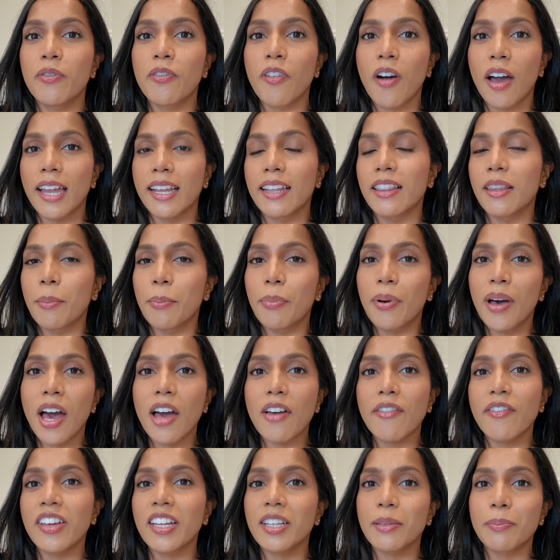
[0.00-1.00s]
find the
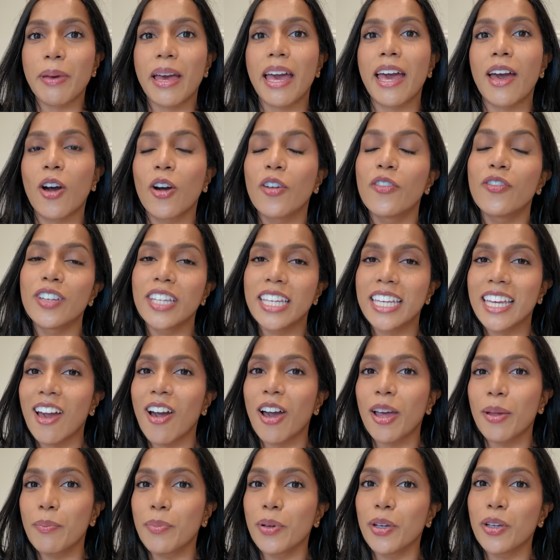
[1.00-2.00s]
perfect pair of
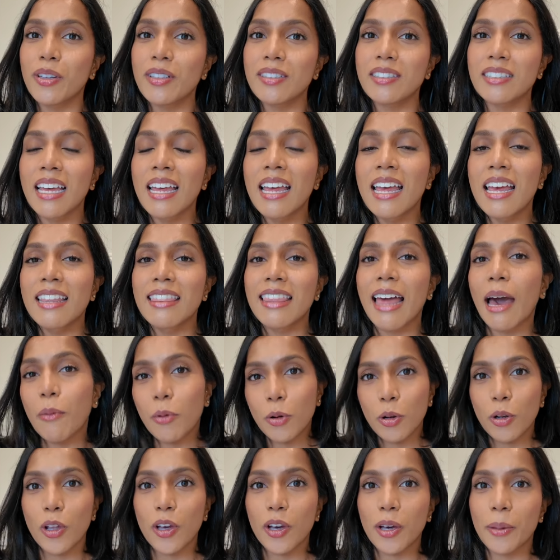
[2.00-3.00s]
knee-high boots that
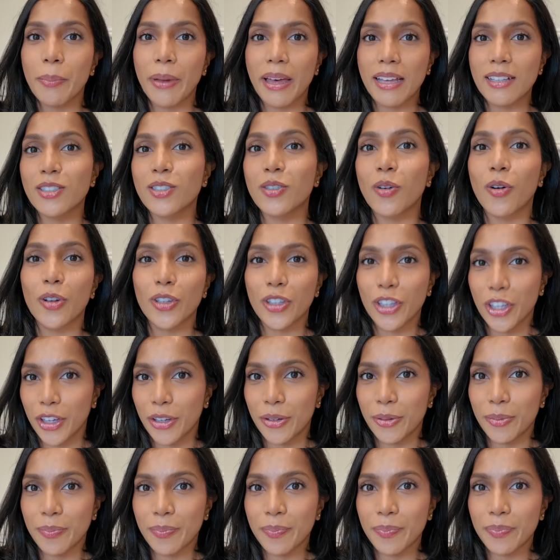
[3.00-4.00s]
will look best on you.